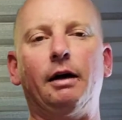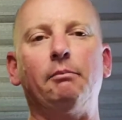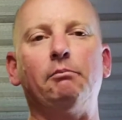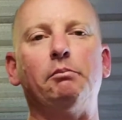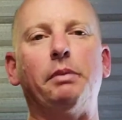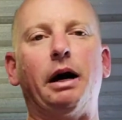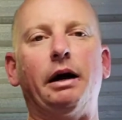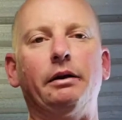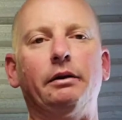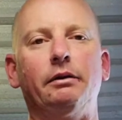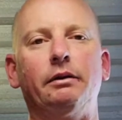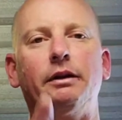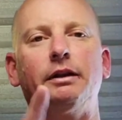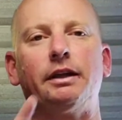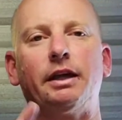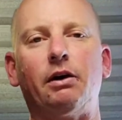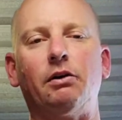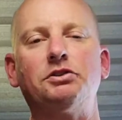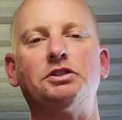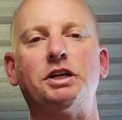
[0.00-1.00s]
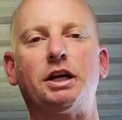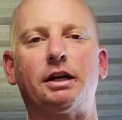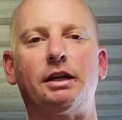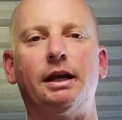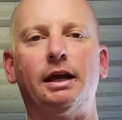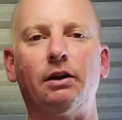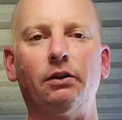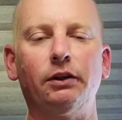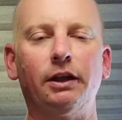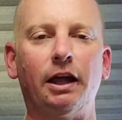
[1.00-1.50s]
but go and check
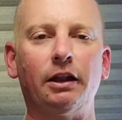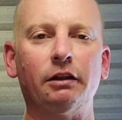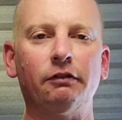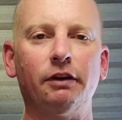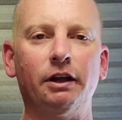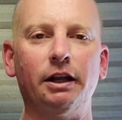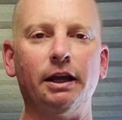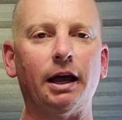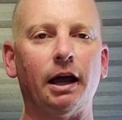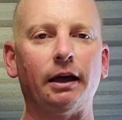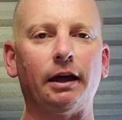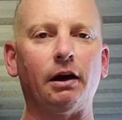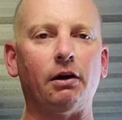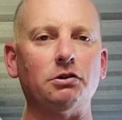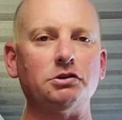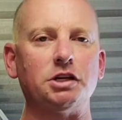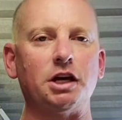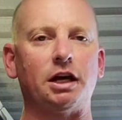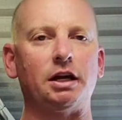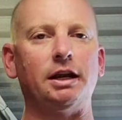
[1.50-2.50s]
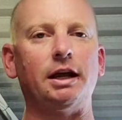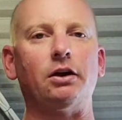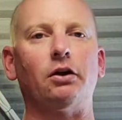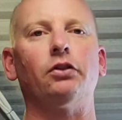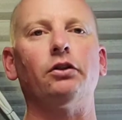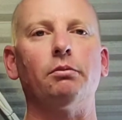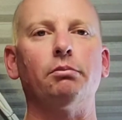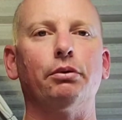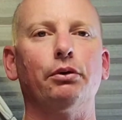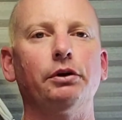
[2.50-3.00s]
it out on the other video. Go and check it out
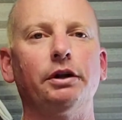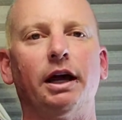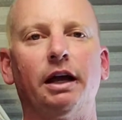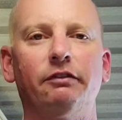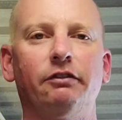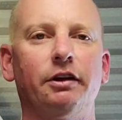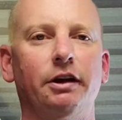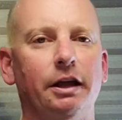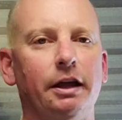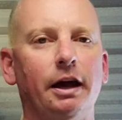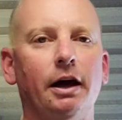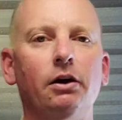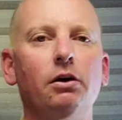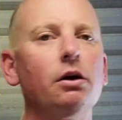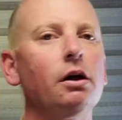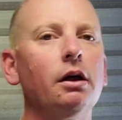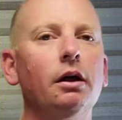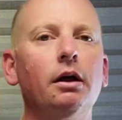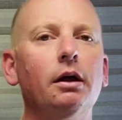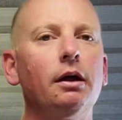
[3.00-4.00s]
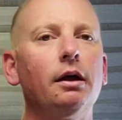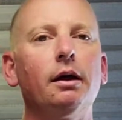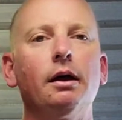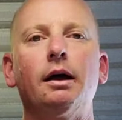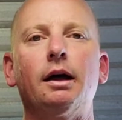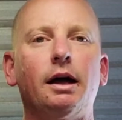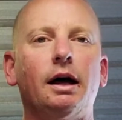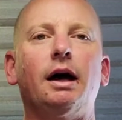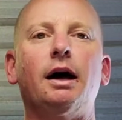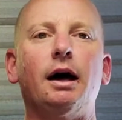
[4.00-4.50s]
on the brew day video,
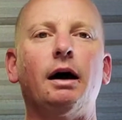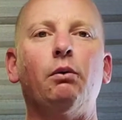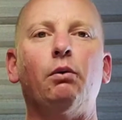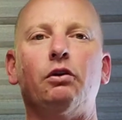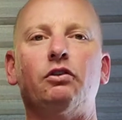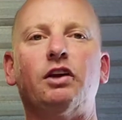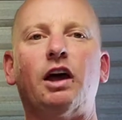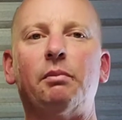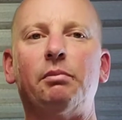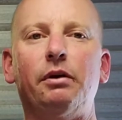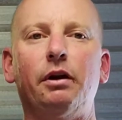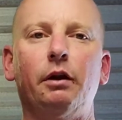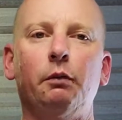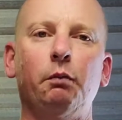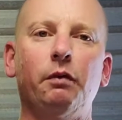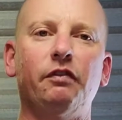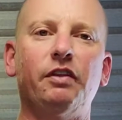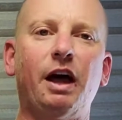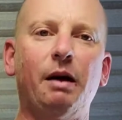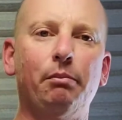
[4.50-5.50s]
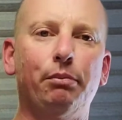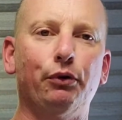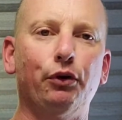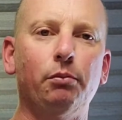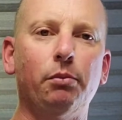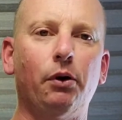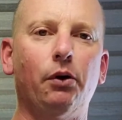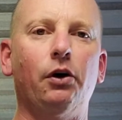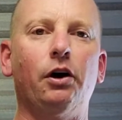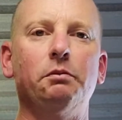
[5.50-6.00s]
what's happening with that brew
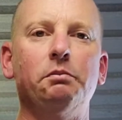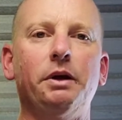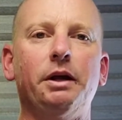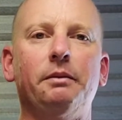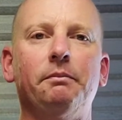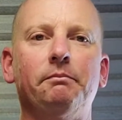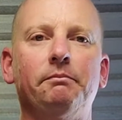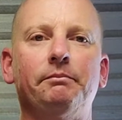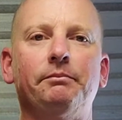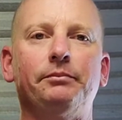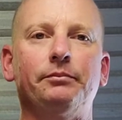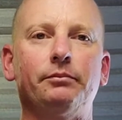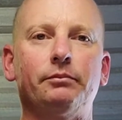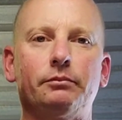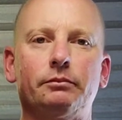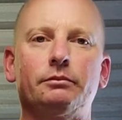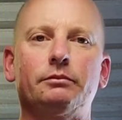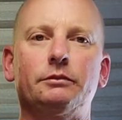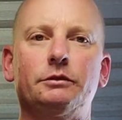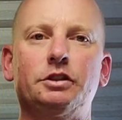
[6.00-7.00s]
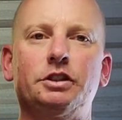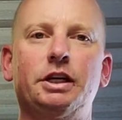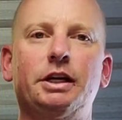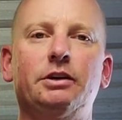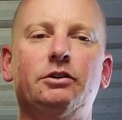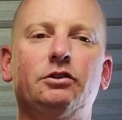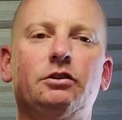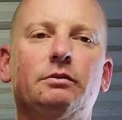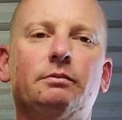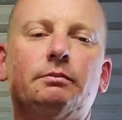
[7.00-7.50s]
behind me.
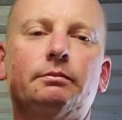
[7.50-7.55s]
Cheers.